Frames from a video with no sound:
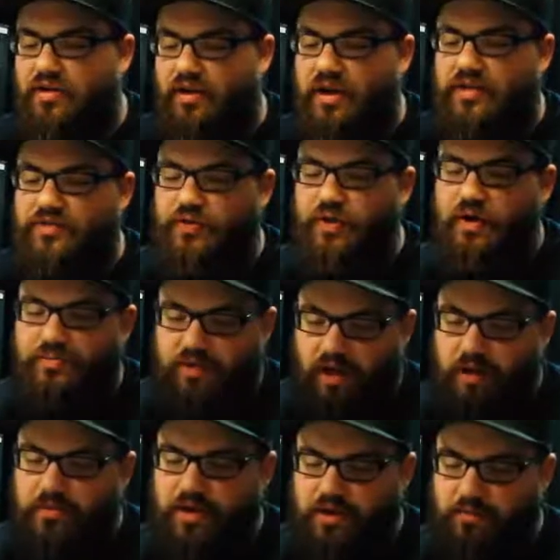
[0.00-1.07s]
All right, so I'm
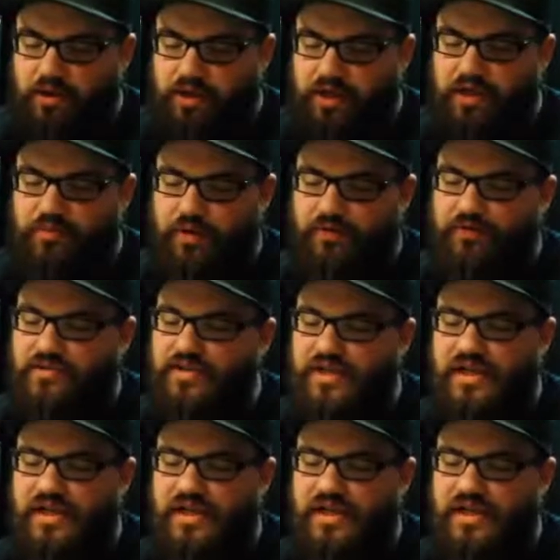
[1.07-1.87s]
gonna mulligan my first